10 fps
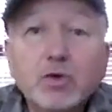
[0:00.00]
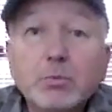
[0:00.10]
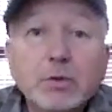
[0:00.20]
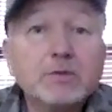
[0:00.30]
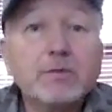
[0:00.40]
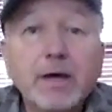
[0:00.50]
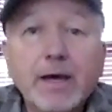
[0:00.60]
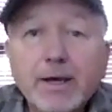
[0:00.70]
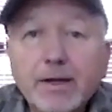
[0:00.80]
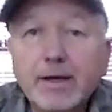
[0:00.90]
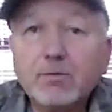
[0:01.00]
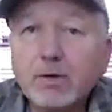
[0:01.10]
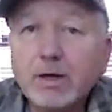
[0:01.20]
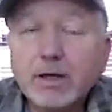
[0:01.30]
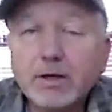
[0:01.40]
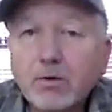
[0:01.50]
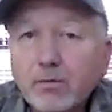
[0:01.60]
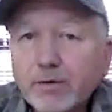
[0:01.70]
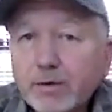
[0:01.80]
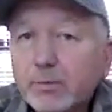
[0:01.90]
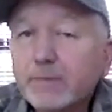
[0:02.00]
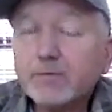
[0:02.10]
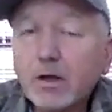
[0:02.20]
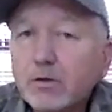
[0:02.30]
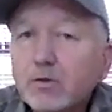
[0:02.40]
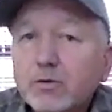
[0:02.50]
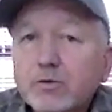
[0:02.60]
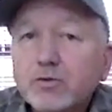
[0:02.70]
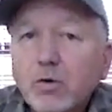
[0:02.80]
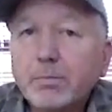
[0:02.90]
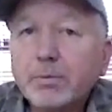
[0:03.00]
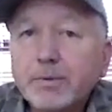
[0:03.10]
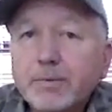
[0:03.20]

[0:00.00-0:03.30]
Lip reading: too much of a headache, really. And I think we've done a good job.